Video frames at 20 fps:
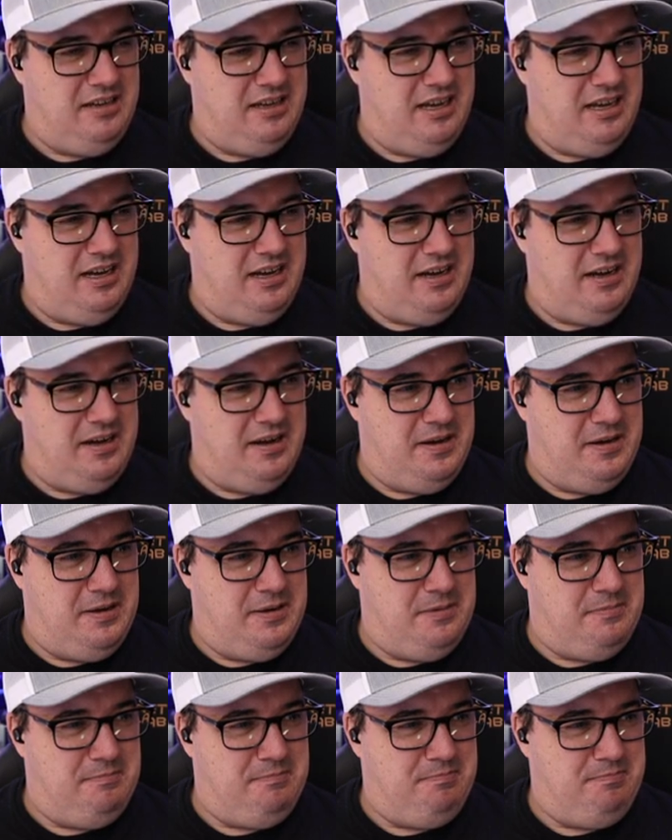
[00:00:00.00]

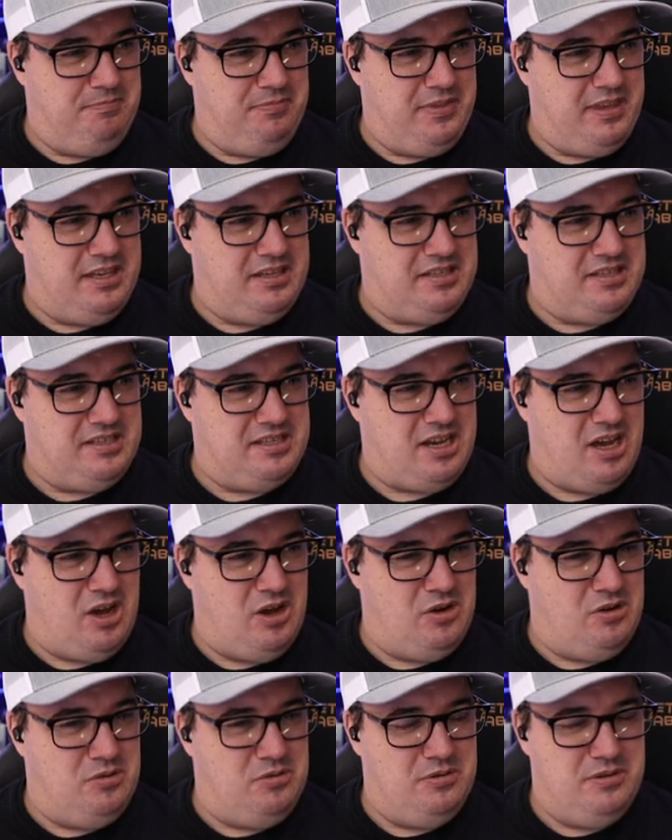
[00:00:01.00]

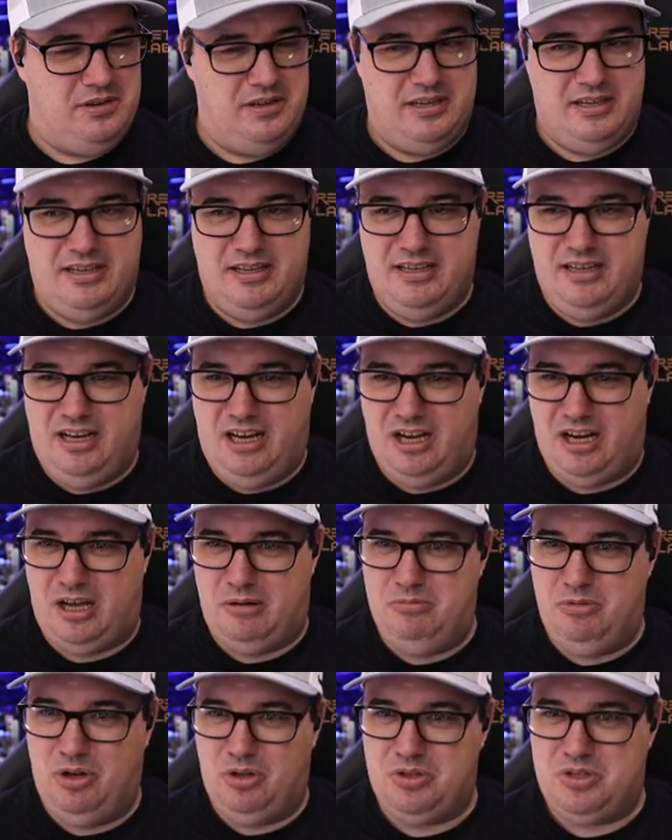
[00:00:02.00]
So, and
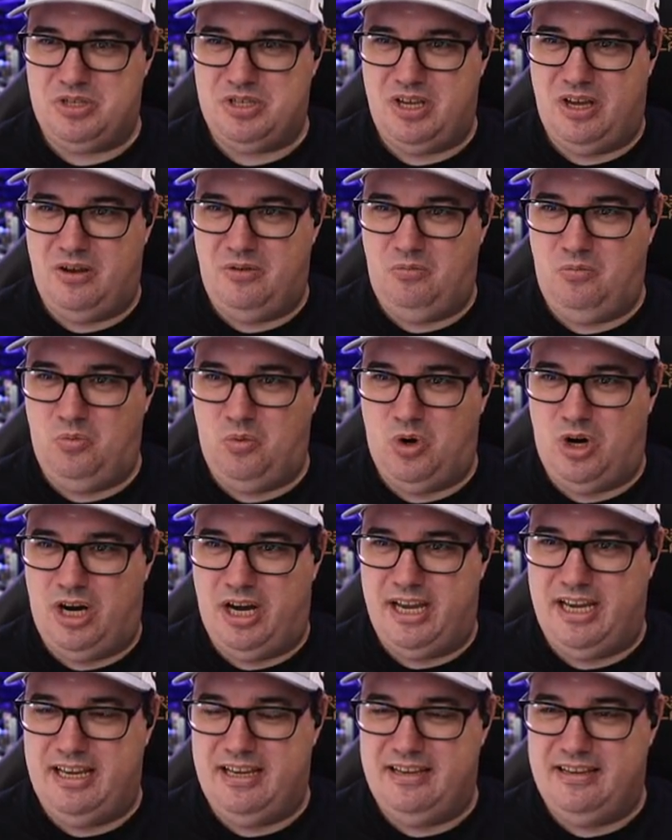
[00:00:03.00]
I'm not certain
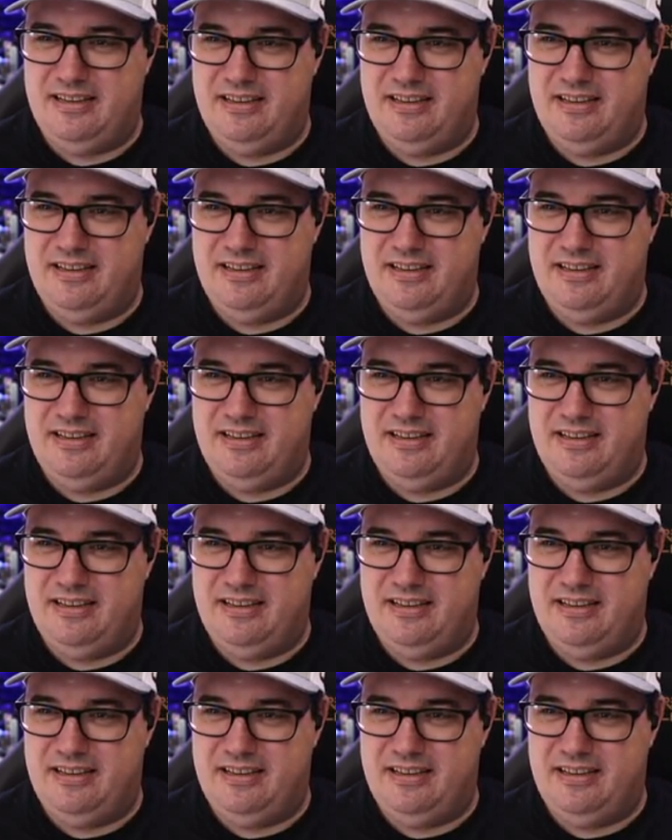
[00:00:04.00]
why.